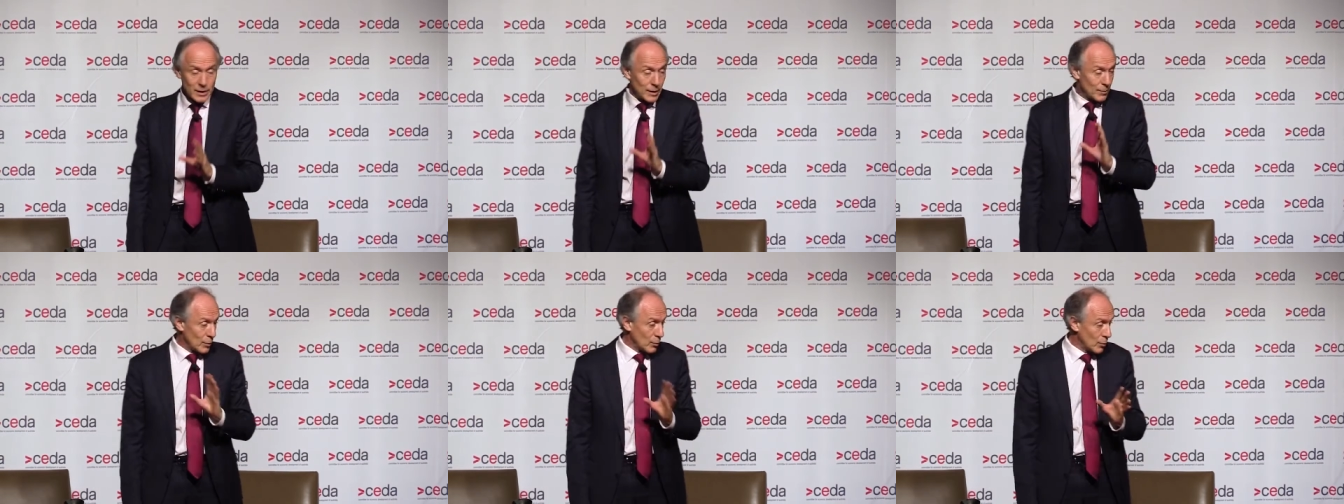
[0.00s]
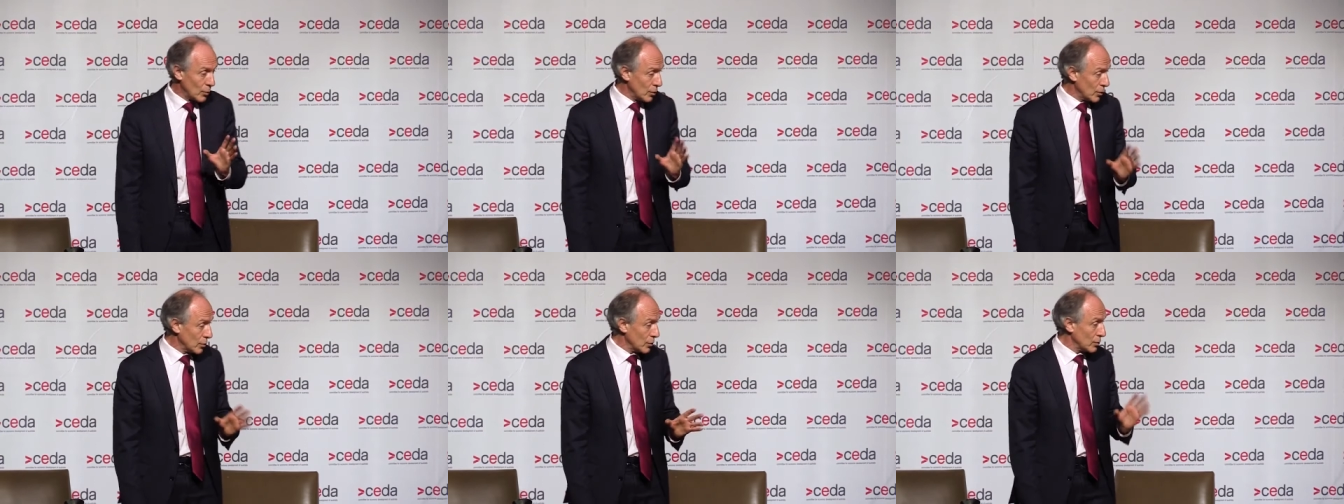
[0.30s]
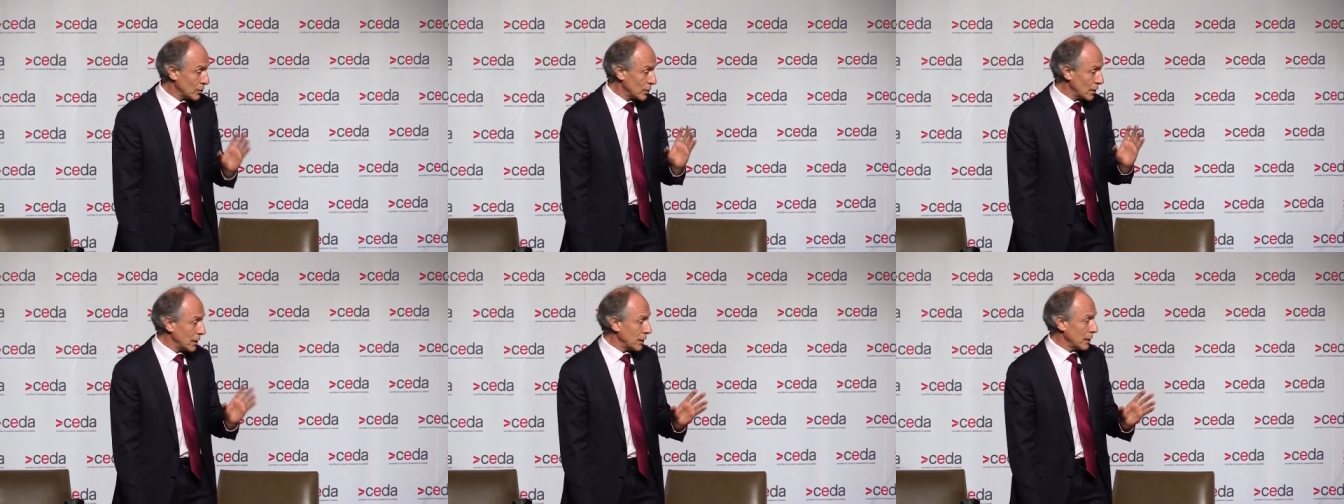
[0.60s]
become a
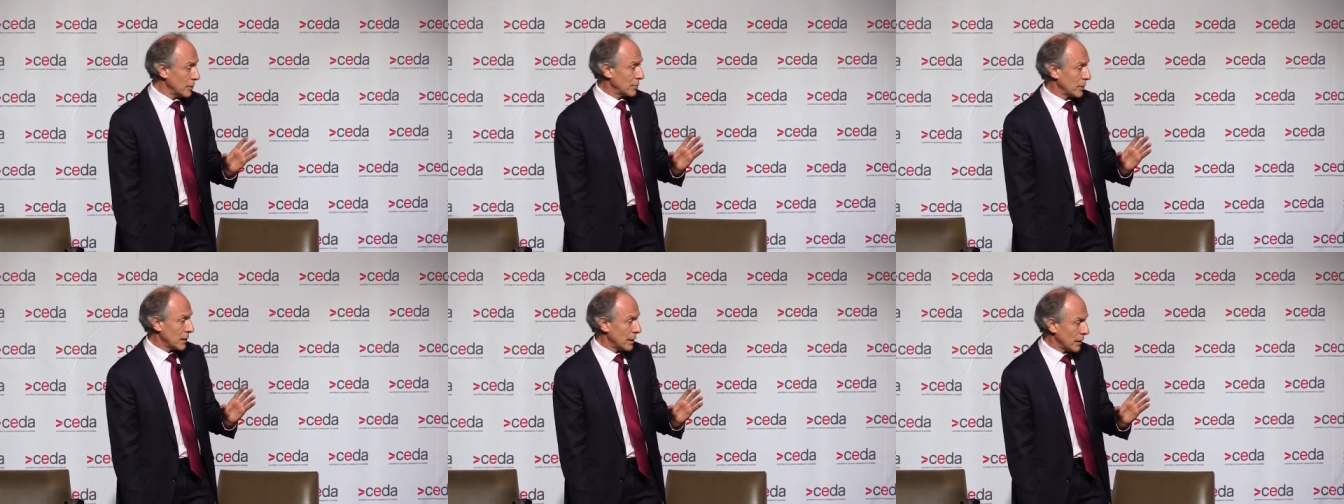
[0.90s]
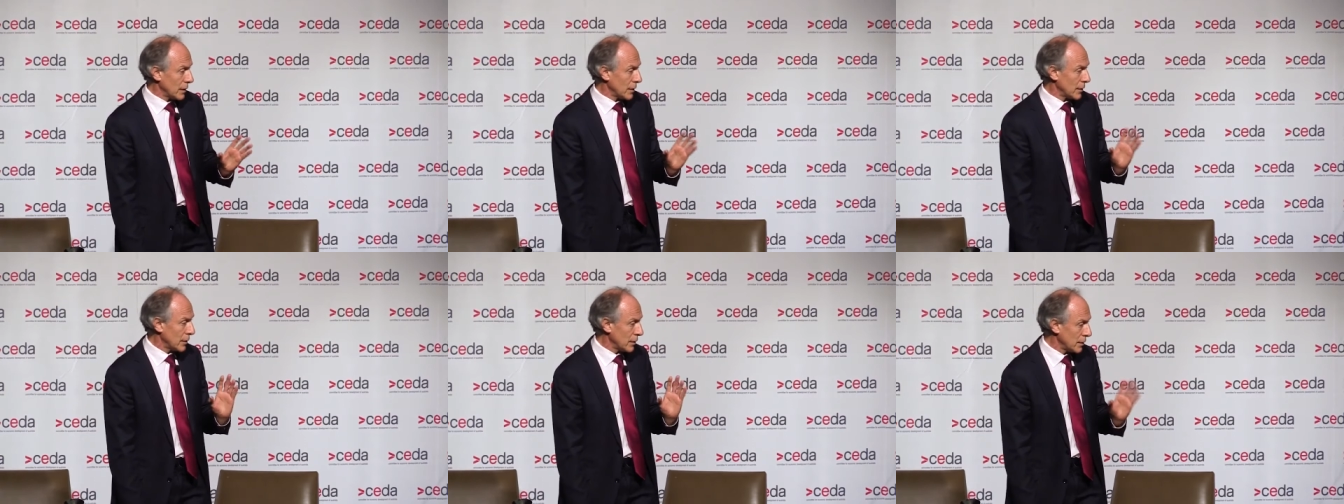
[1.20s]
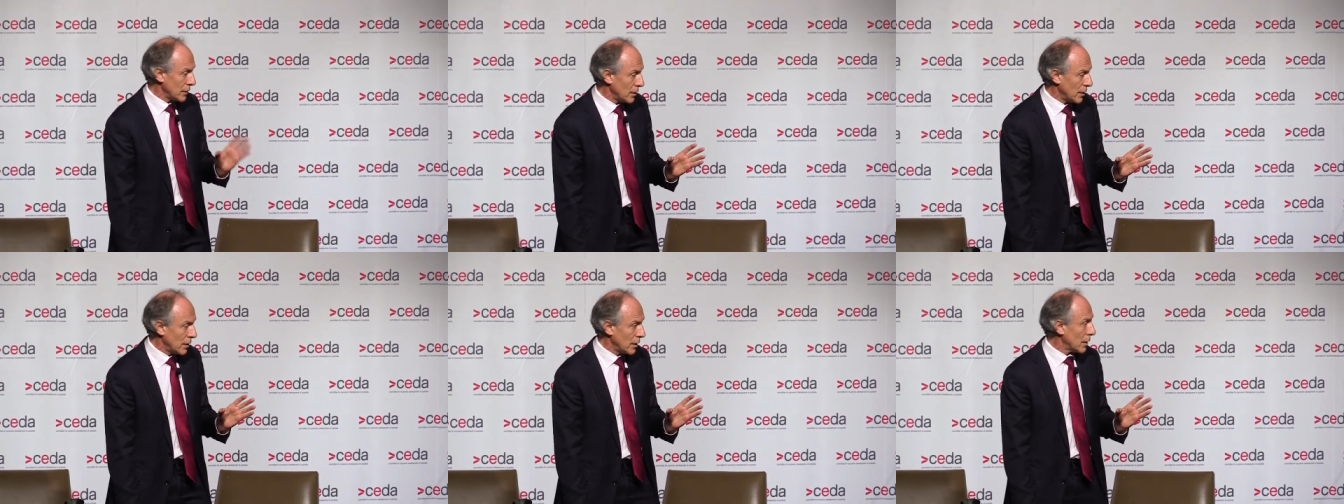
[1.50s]
world key player
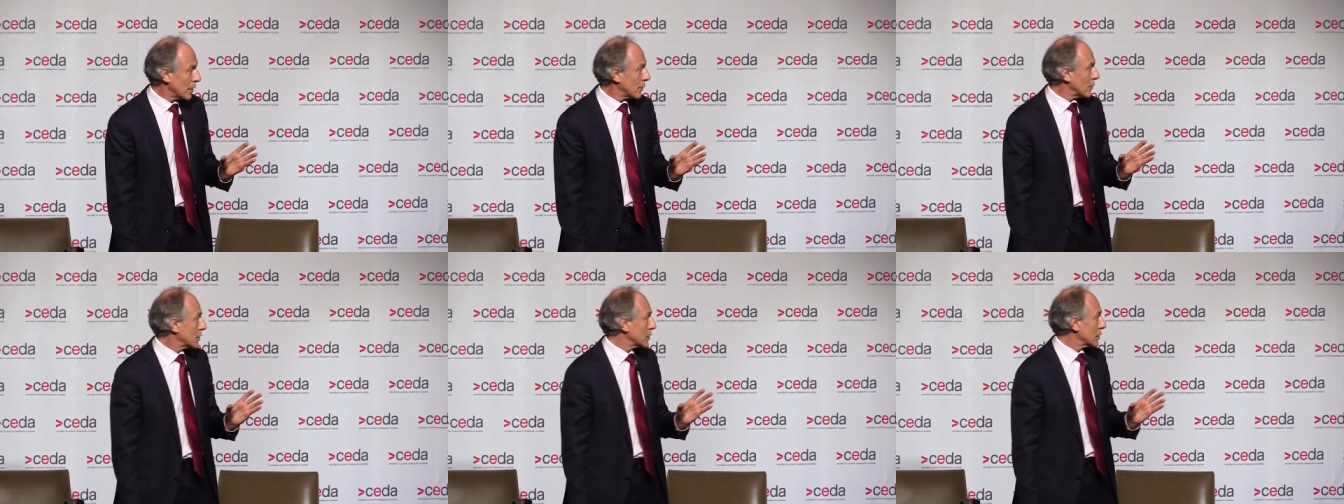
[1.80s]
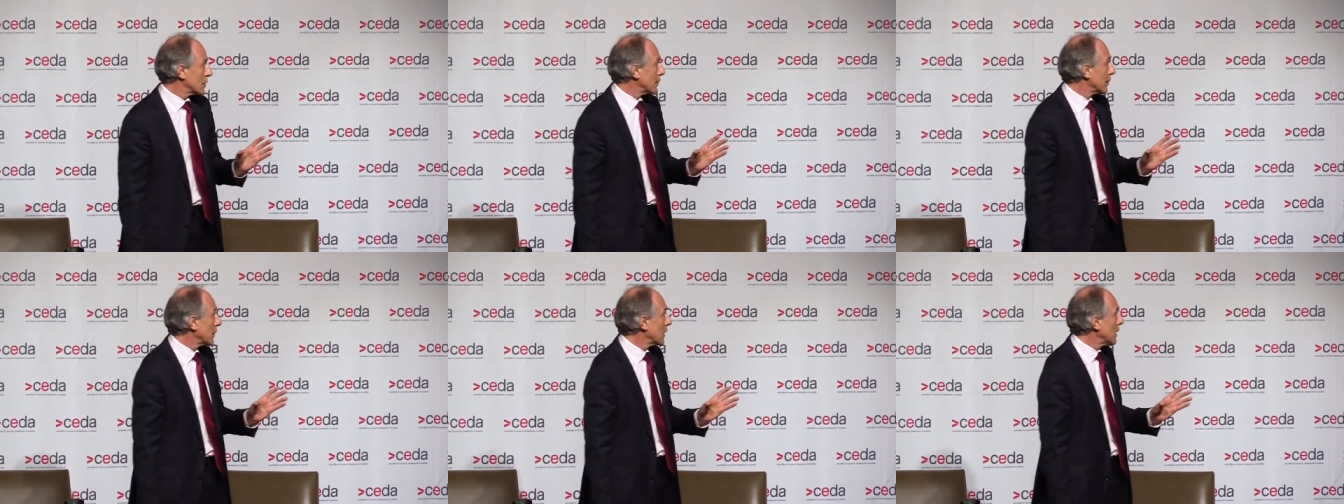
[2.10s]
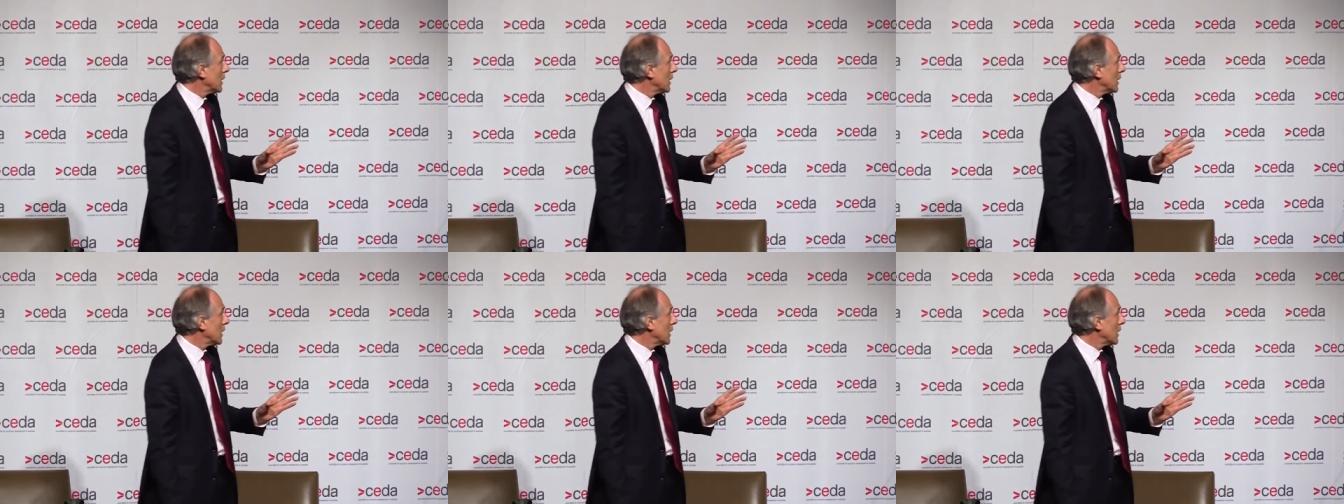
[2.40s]
in hydrogen.